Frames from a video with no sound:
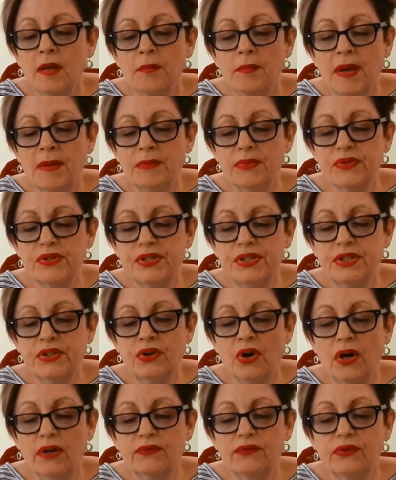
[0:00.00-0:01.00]
Members did
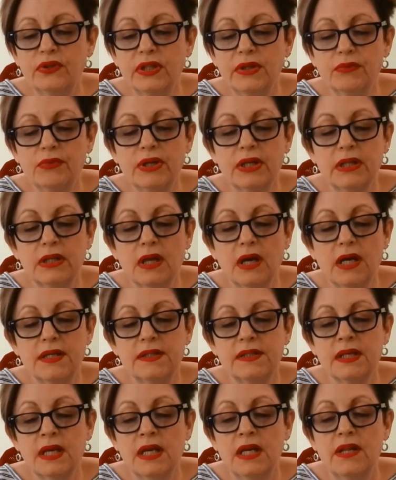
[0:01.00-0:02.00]
not fully
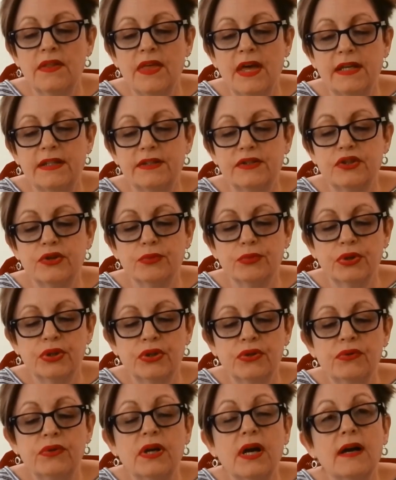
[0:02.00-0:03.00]
realize that to
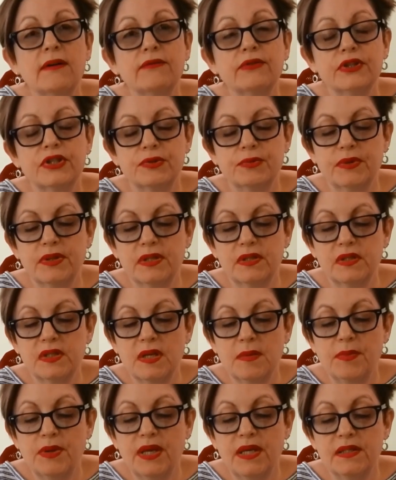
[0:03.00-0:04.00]
renew coverage with the
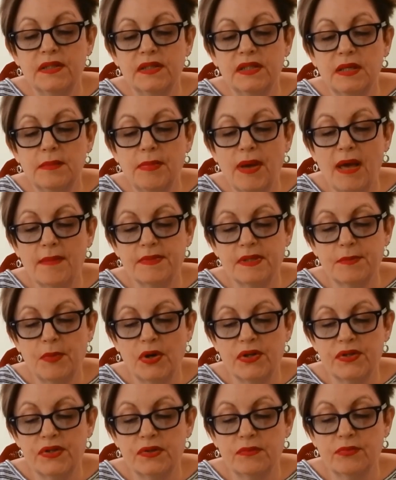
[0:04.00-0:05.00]
CPA
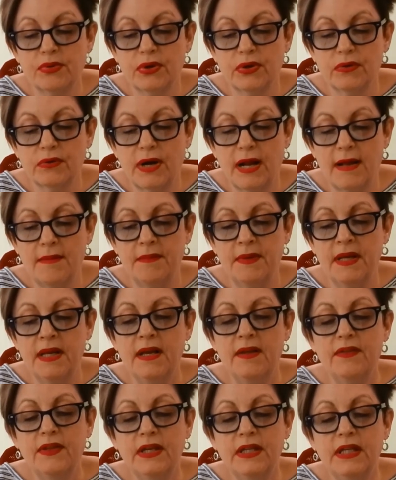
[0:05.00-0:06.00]
CPAP-sponsored program,
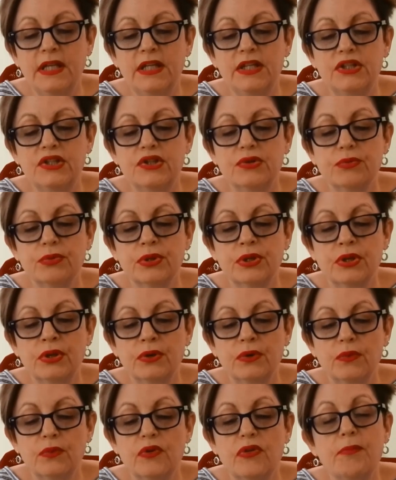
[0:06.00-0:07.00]
they needed to
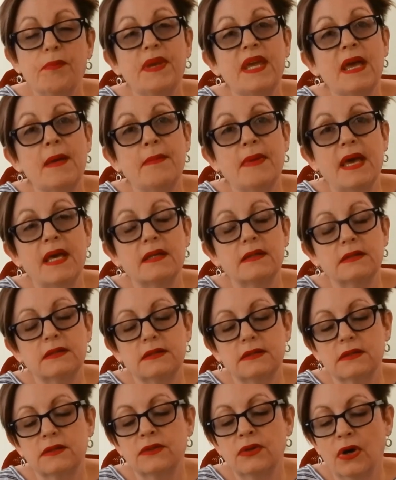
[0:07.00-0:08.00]
renew with
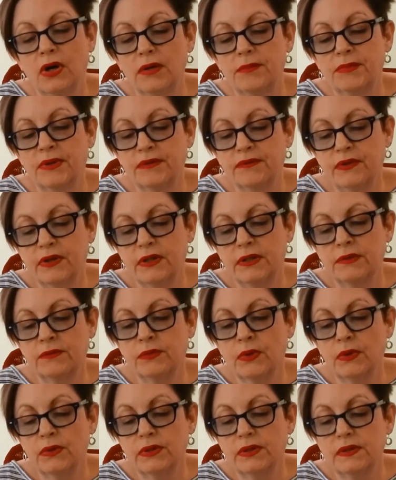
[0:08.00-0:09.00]
BMS, not
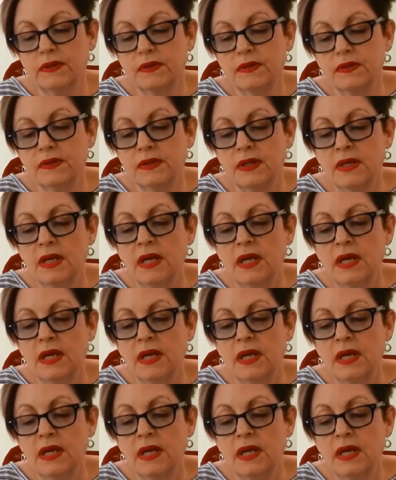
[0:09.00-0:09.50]
McFarland Rowlands.